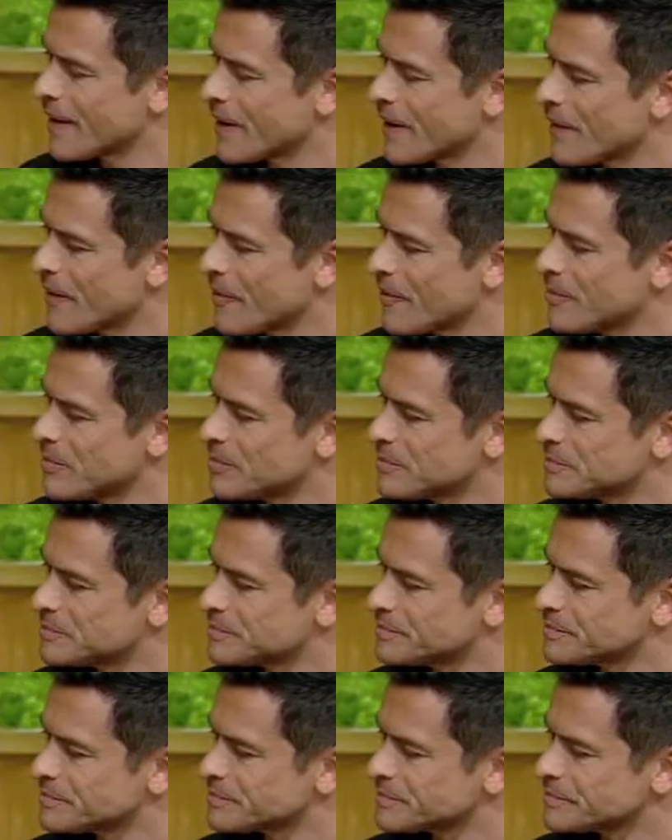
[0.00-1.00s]

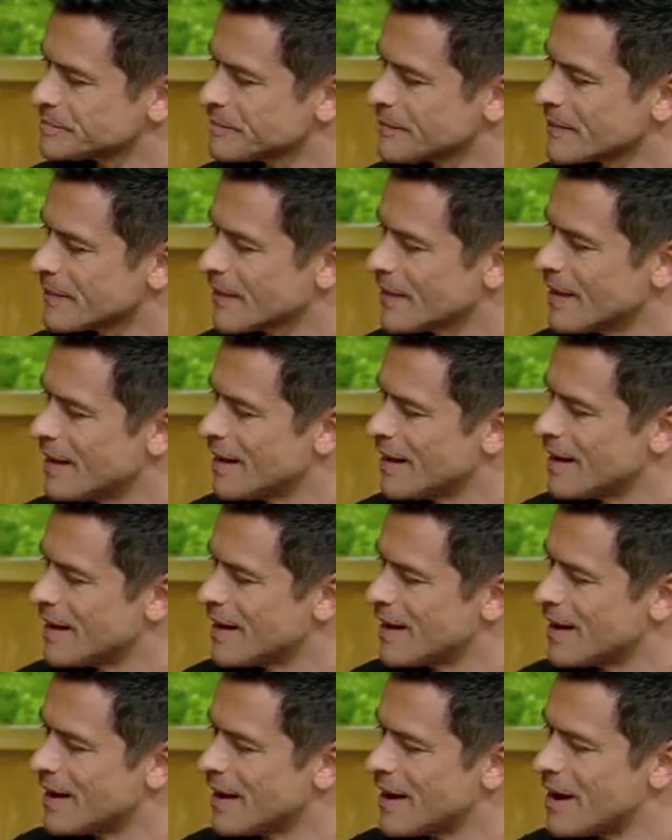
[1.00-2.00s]

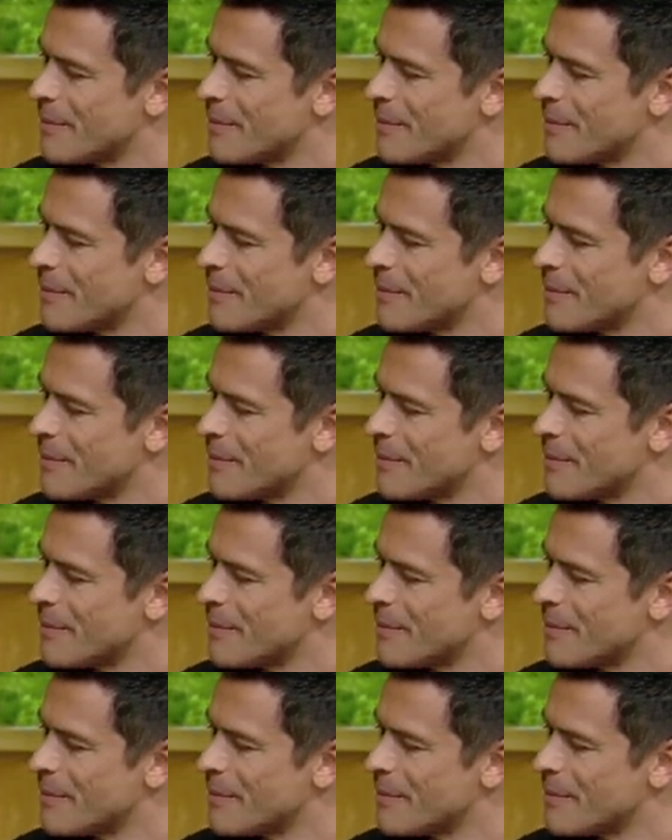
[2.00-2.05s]
[no speech]